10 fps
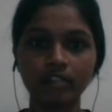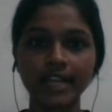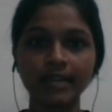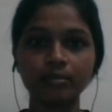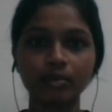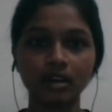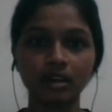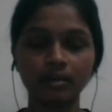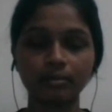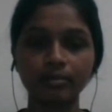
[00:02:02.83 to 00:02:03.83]
solve that
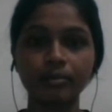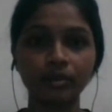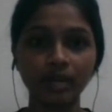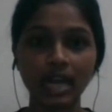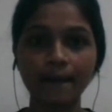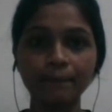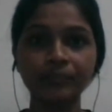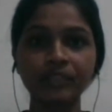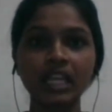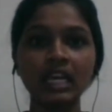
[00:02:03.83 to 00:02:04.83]

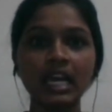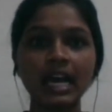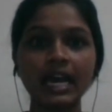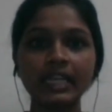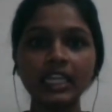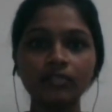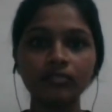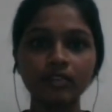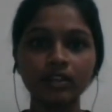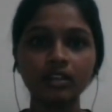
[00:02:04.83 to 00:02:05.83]
program. And if
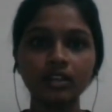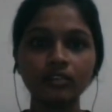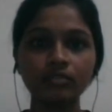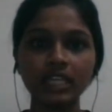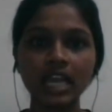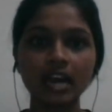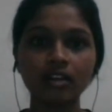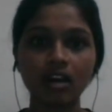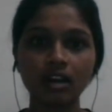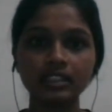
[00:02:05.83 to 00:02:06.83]
we
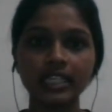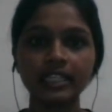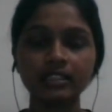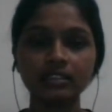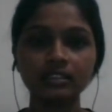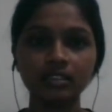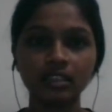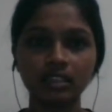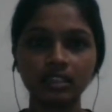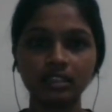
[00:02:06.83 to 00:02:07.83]
are wrong, then
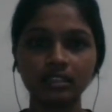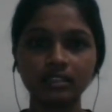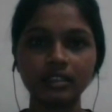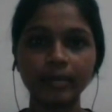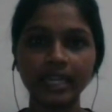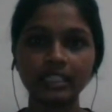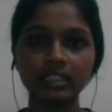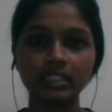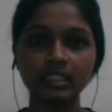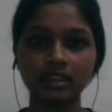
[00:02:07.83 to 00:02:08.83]
the
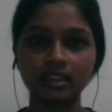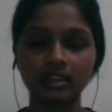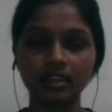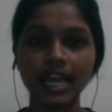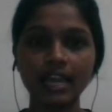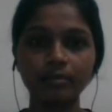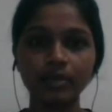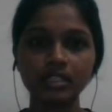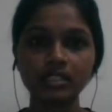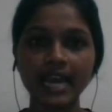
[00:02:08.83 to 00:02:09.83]
mentor help
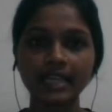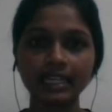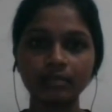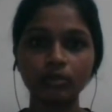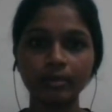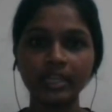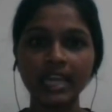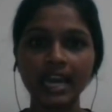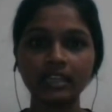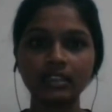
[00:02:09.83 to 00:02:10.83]
us at that
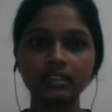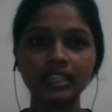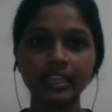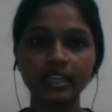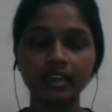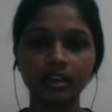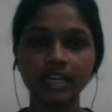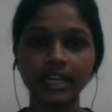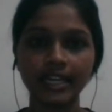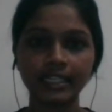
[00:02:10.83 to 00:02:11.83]
moment and they
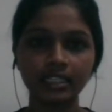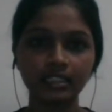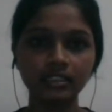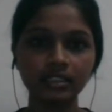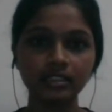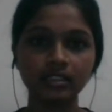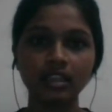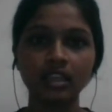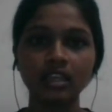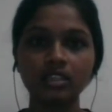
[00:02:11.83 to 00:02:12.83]
correct us.
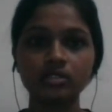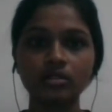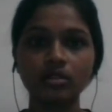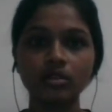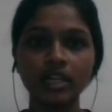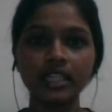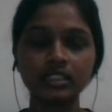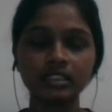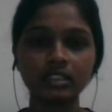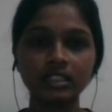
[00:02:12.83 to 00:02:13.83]
So
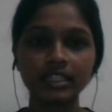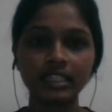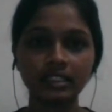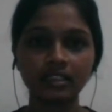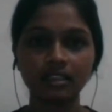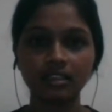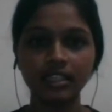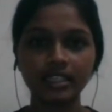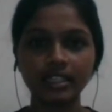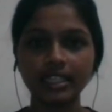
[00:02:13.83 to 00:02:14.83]
it's
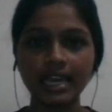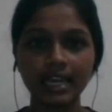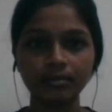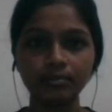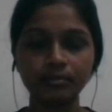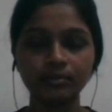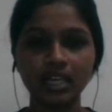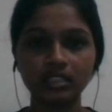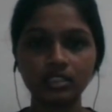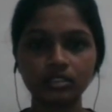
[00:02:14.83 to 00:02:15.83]
literally help
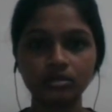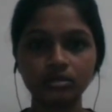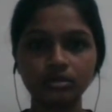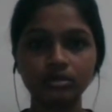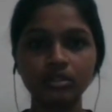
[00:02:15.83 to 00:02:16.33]
us to